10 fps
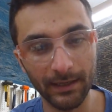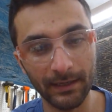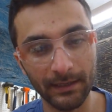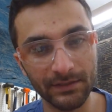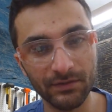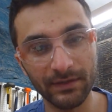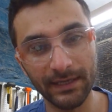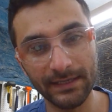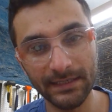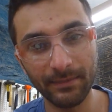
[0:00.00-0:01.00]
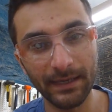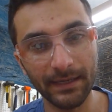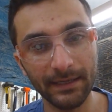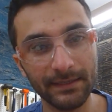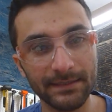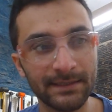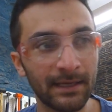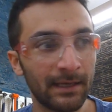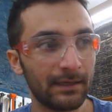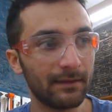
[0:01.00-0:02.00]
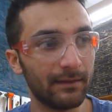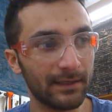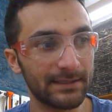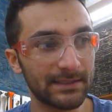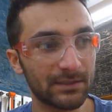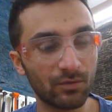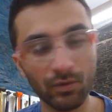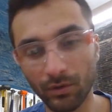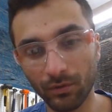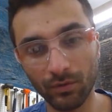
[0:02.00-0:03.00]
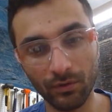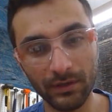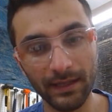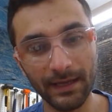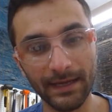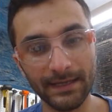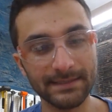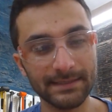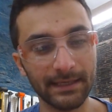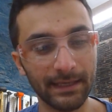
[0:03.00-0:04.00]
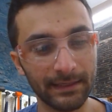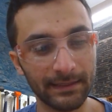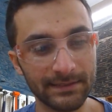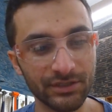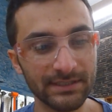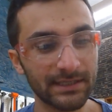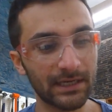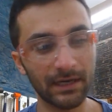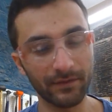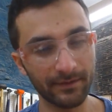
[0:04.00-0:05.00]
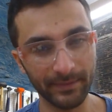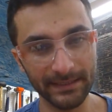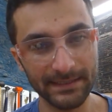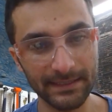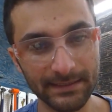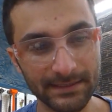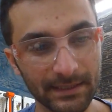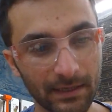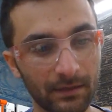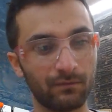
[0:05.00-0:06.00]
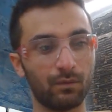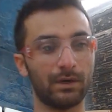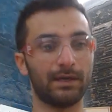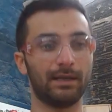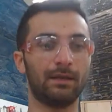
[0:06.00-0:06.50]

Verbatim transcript: And so the idea behind this quote unquote class is just to cover the basics of what,